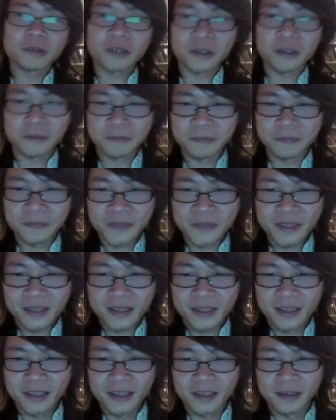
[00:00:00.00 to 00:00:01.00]
um,
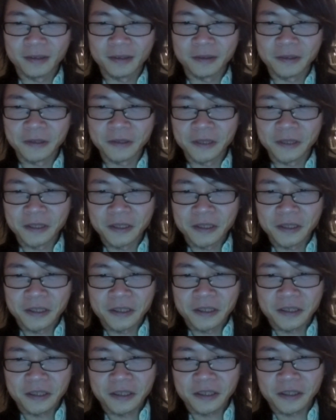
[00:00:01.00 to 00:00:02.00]
mm-hmm.
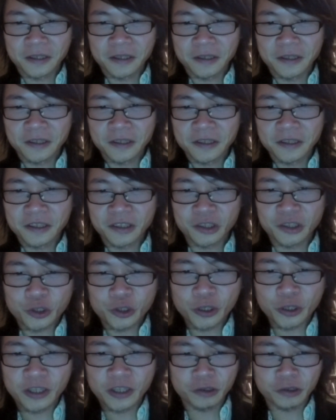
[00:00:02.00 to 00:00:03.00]
uh, uh, is
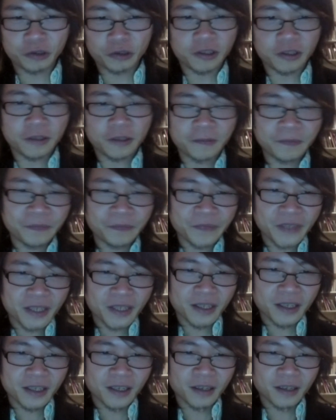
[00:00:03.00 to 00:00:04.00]
changed.
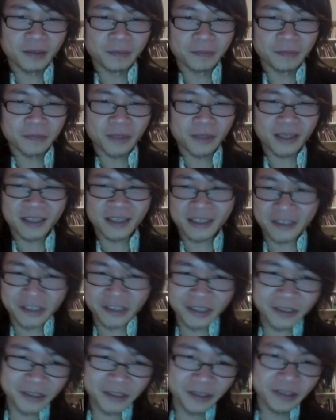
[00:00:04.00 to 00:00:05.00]
Um, and I
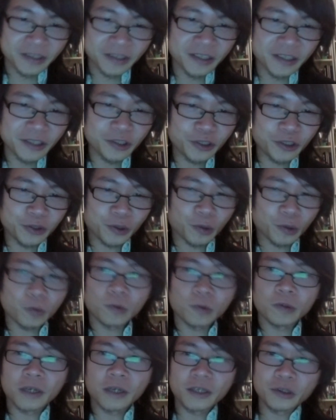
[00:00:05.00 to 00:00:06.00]
think the
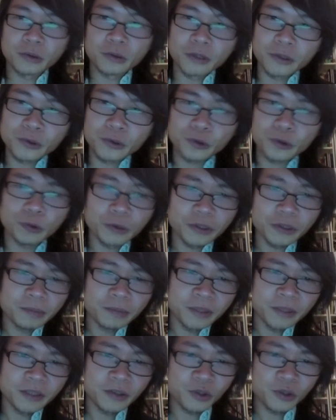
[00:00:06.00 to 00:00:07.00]
digital actually could
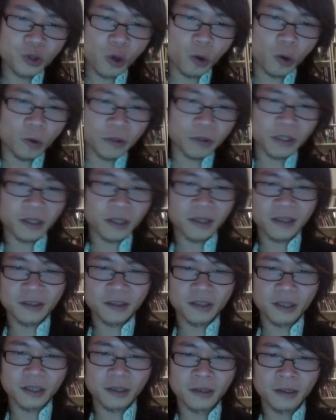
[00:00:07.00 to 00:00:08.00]
be thought
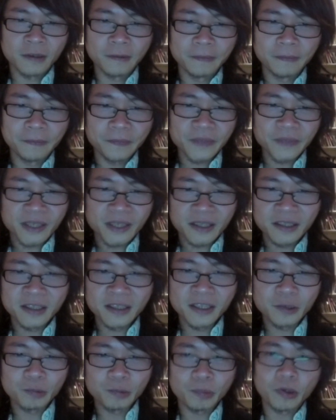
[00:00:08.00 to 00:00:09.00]
as a
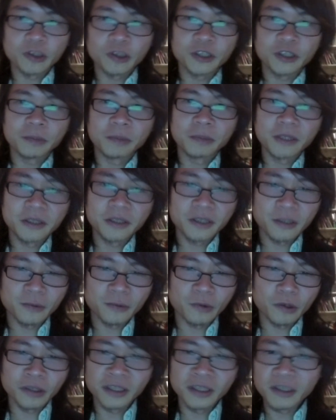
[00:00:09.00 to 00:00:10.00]
new possibility
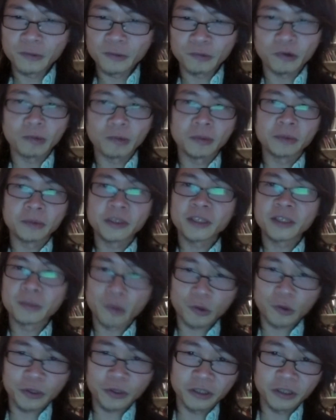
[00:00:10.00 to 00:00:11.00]
for a new form of
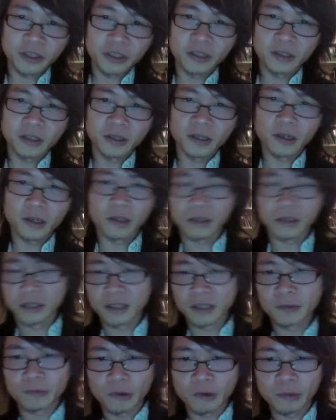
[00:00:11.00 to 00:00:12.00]
democracy or
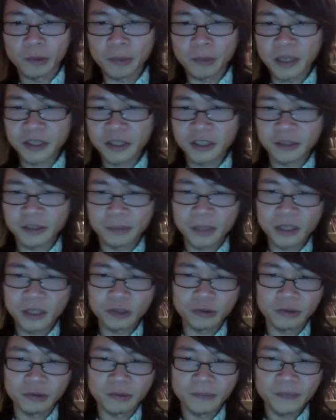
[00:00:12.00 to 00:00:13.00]
new form of
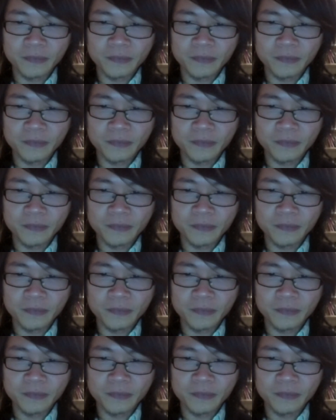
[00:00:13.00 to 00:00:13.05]
participation